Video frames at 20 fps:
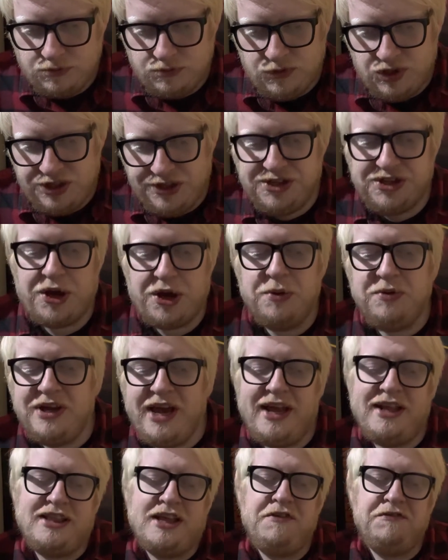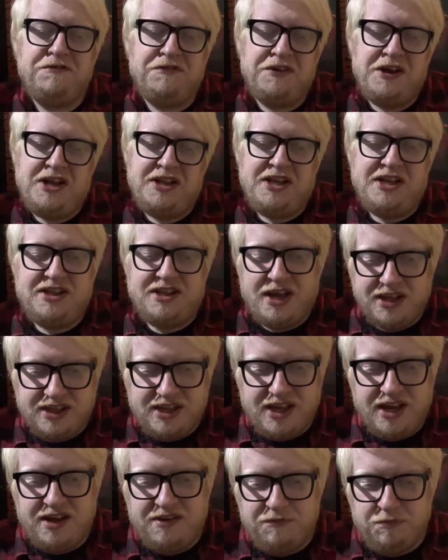you don't get that feeling that
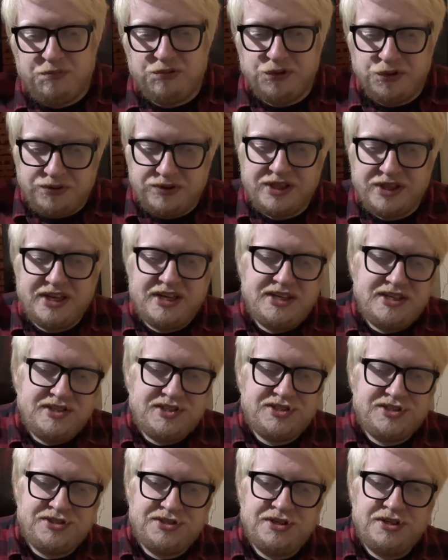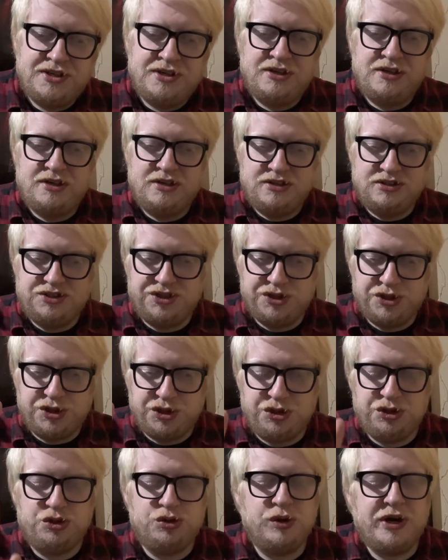they've brewed this to
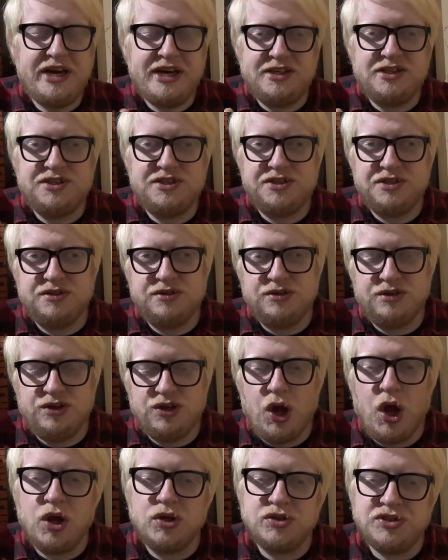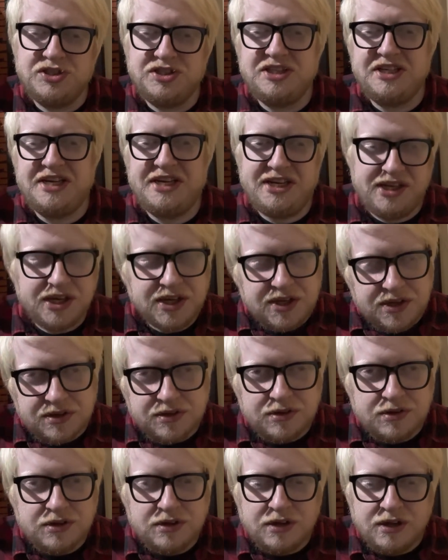strict costing
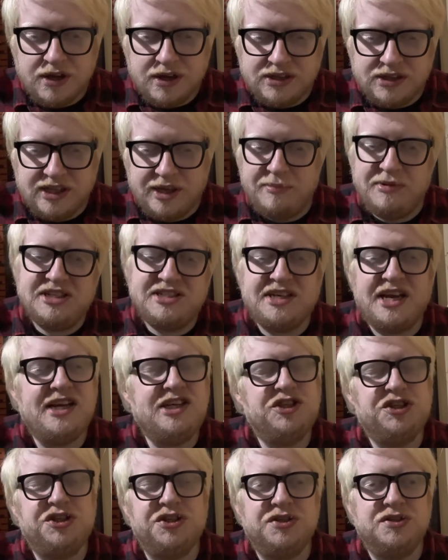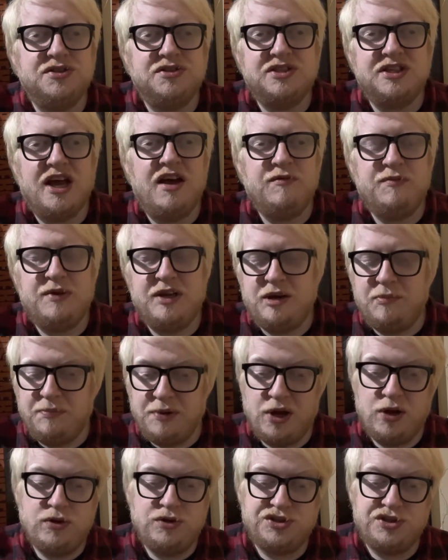limitations that have been
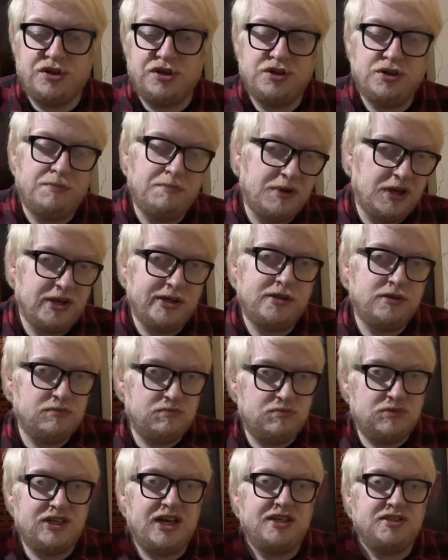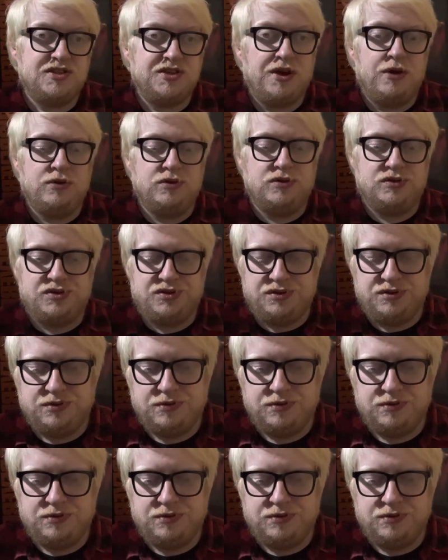imposed on them by Tesco's.